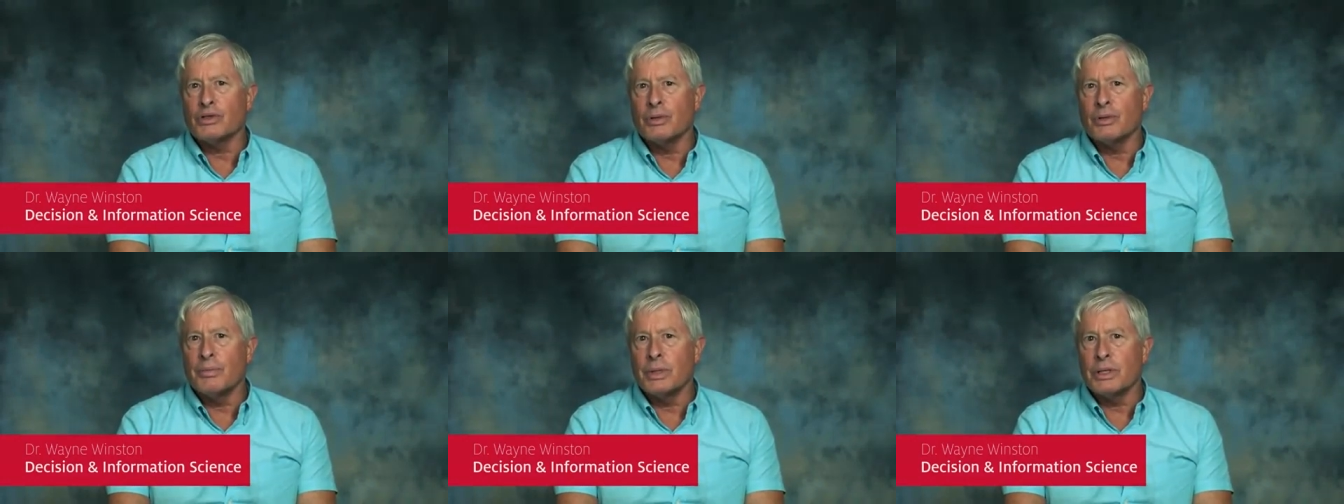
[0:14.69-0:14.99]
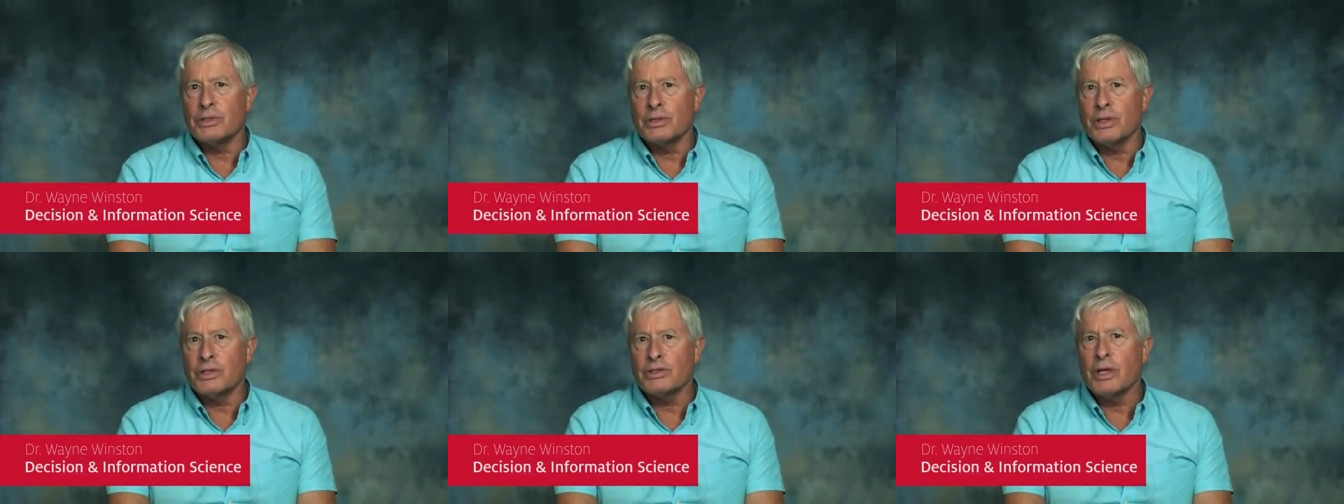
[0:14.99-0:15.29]
of
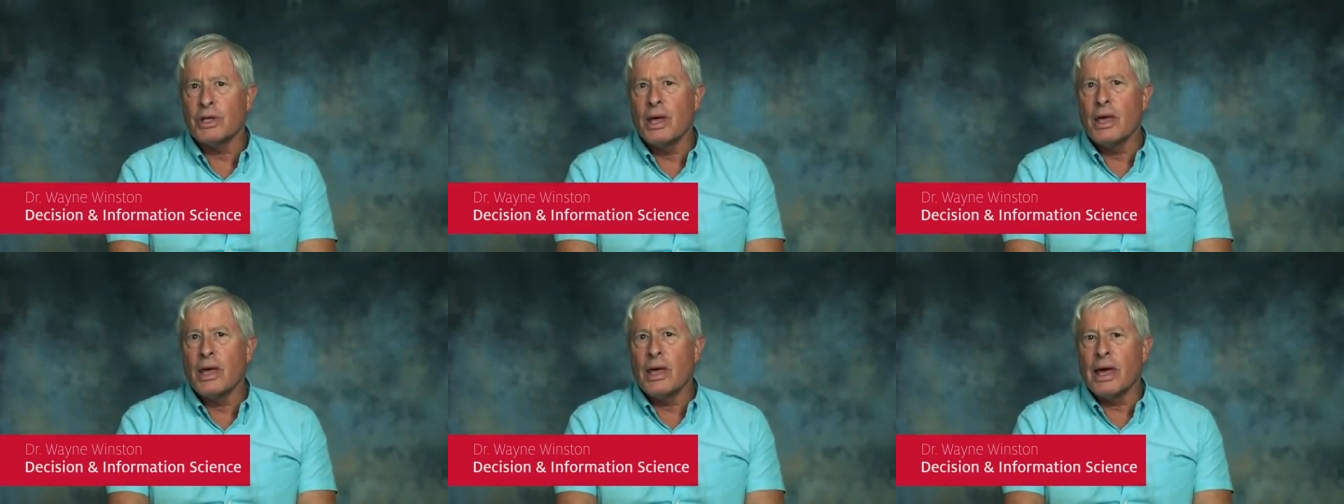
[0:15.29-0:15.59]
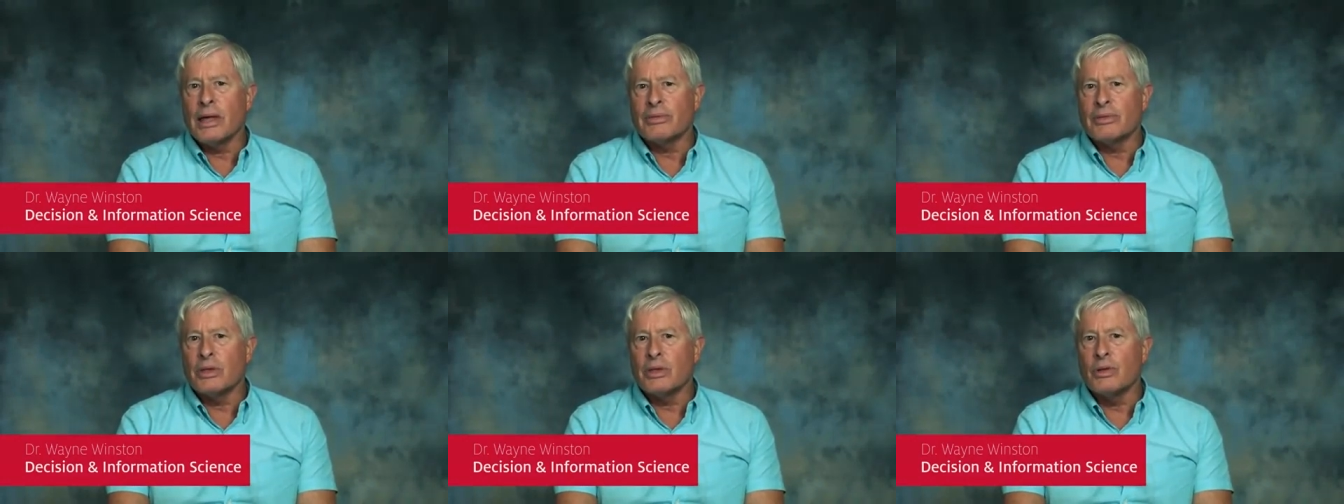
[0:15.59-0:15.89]
Business
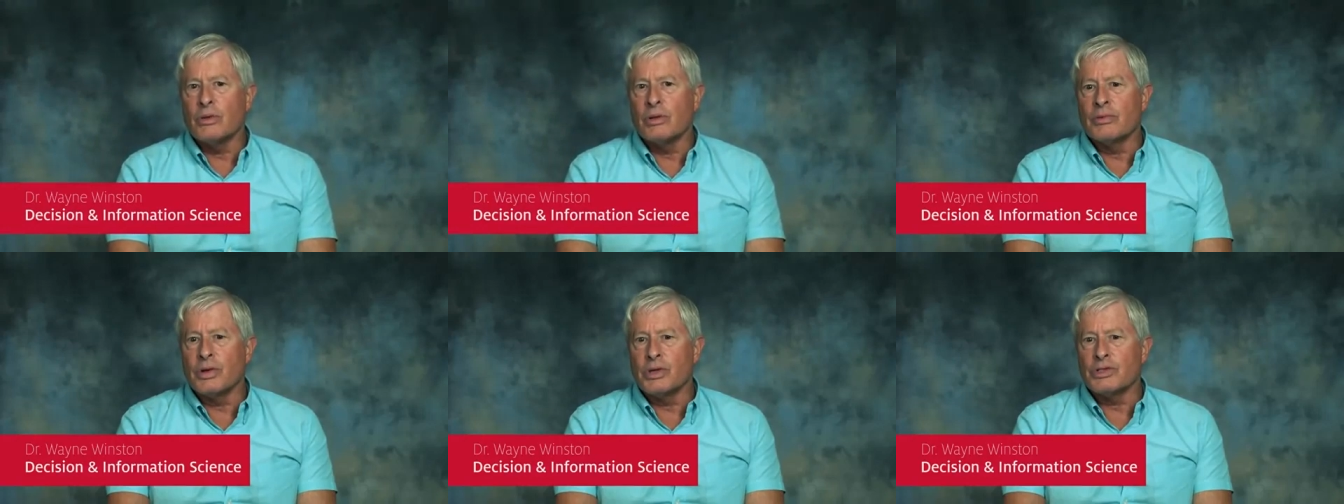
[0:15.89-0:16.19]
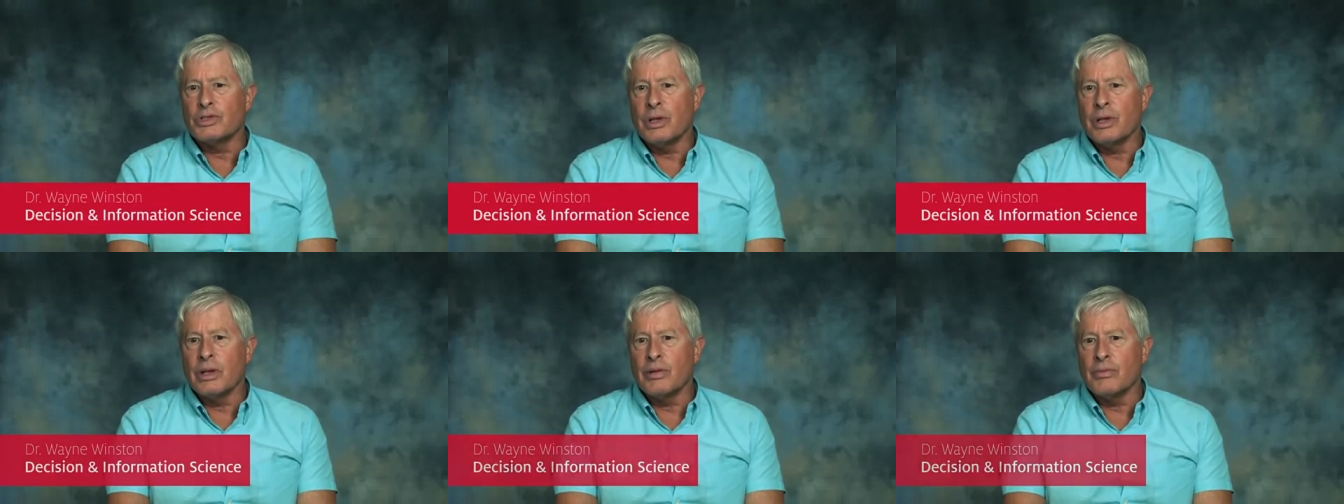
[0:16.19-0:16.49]
at the
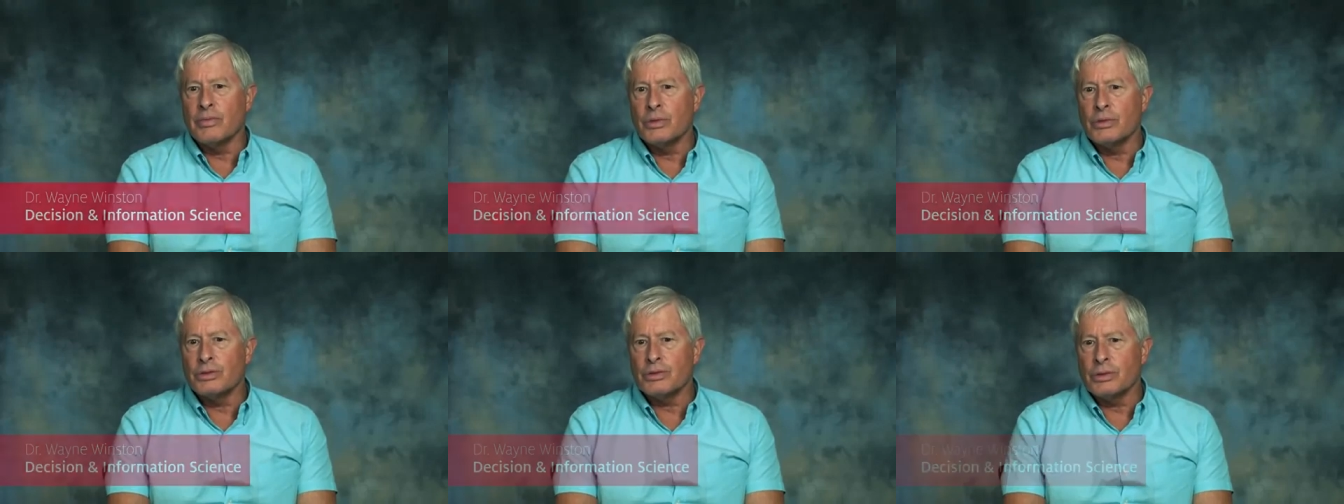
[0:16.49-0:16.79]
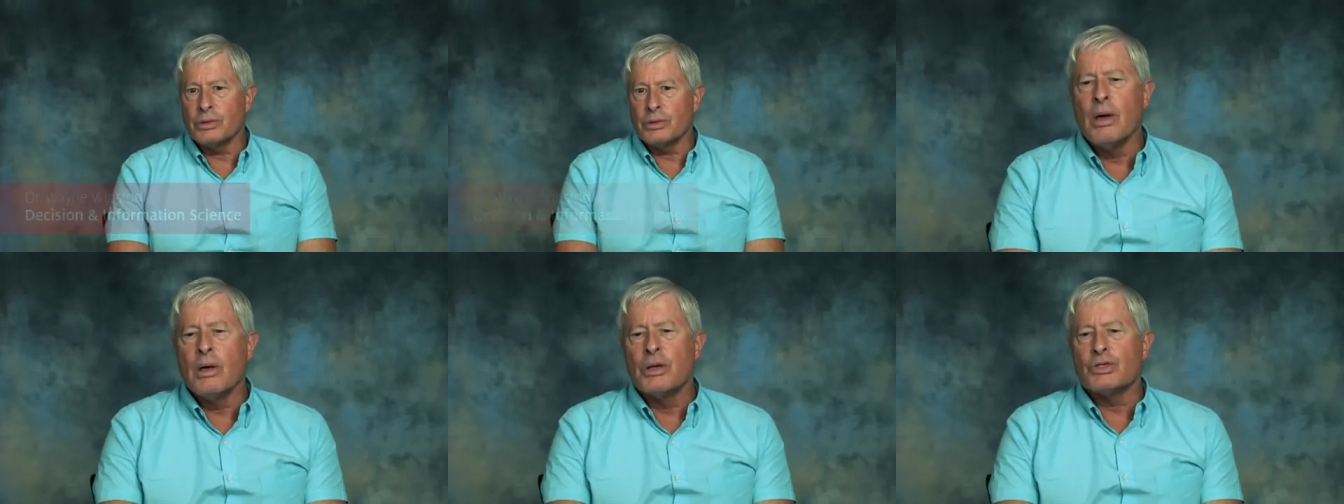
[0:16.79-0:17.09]
University of Houston.